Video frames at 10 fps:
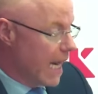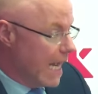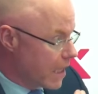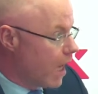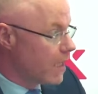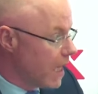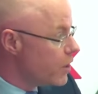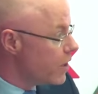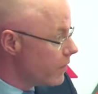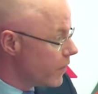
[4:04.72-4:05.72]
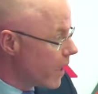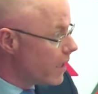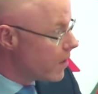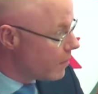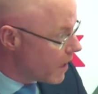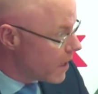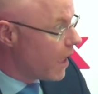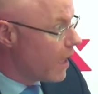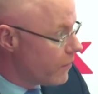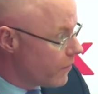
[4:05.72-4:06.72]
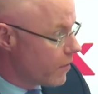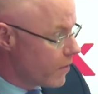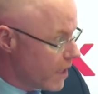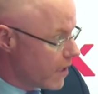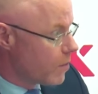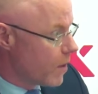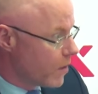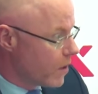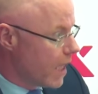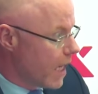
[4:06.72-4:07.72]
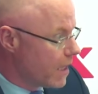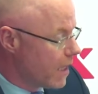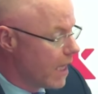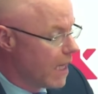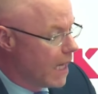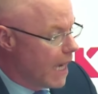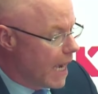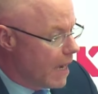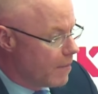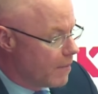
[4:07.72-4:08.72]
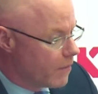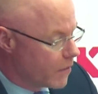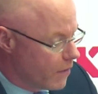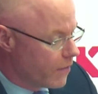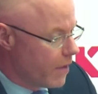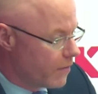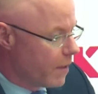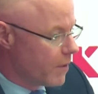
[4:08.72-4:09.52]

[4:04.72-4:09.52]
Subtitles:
has connotations of a threat to somebody's life for the reasons we understand from the